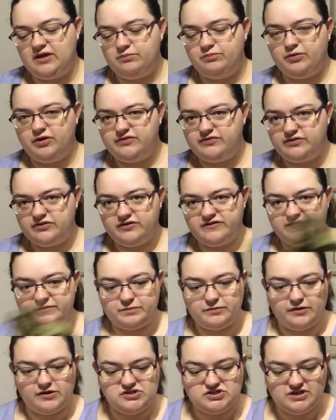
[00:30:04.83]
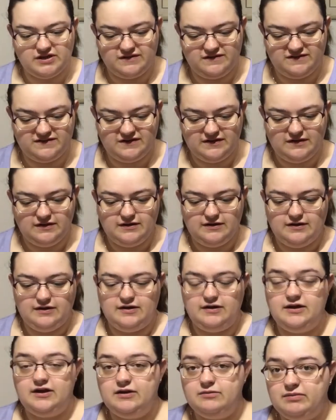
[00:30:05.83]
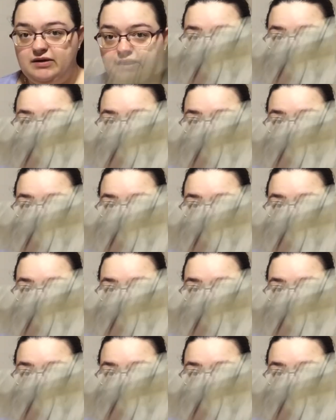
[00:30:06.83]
both of those projects in my